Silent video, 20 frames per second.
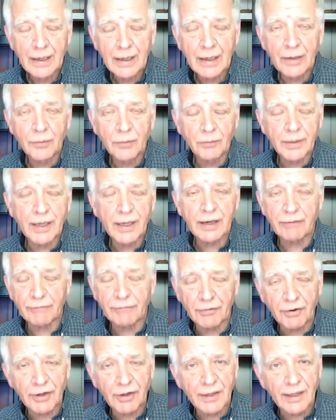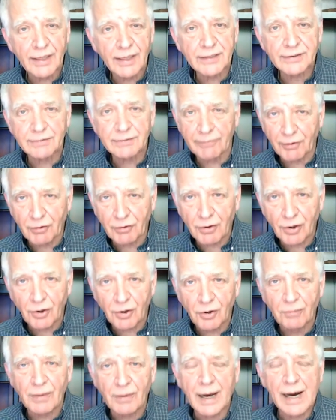And we had a very nice little
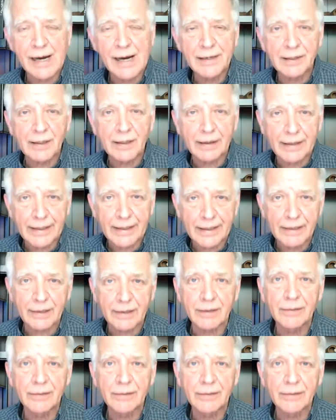home on the lake.